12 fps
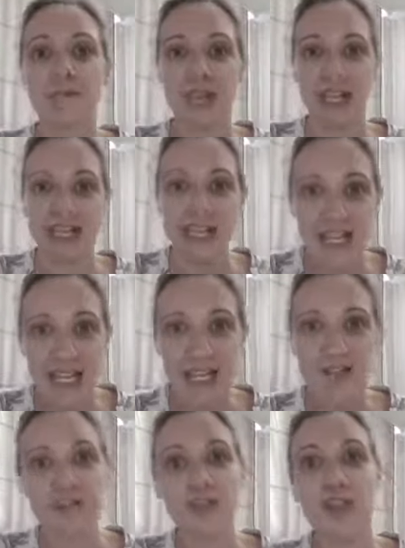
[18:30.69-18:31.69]
And
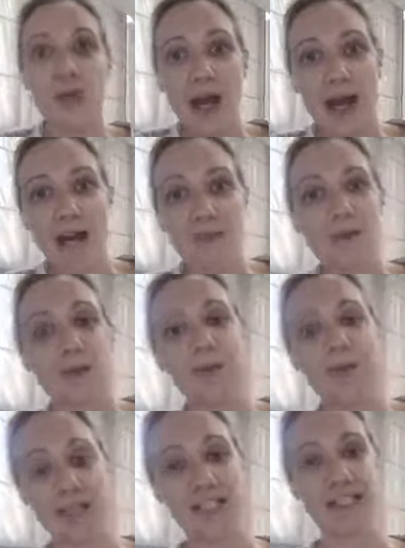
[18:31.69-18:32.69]
if you have
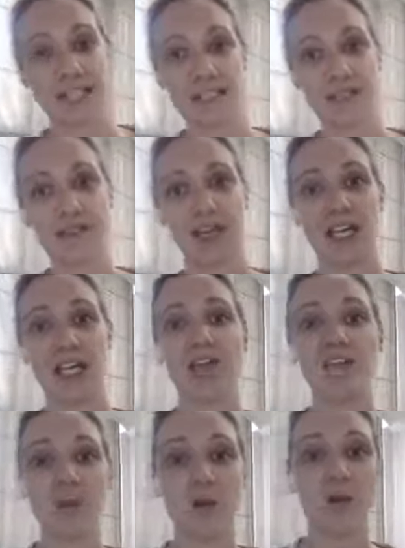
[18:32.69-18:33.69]
made sense of it,
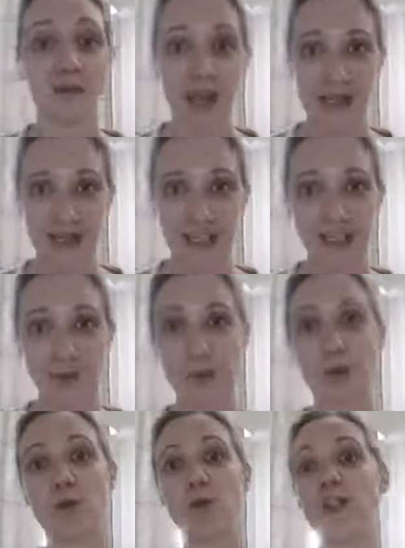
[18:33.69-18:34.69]
if you have accessed
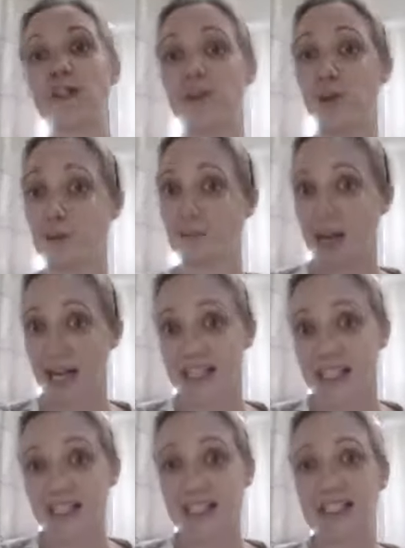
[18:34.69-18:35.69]
support, if you have
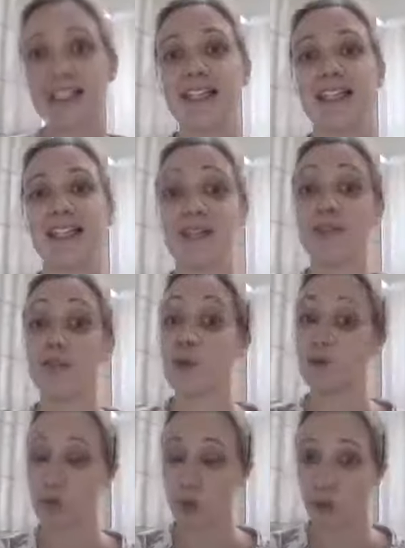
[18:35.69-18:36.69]
accessed healing, if you
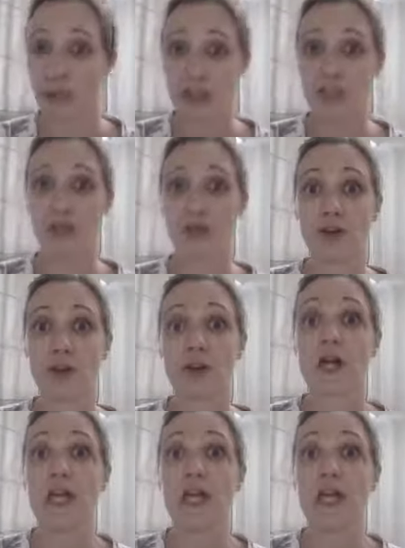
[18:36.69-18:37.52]
have talked it through,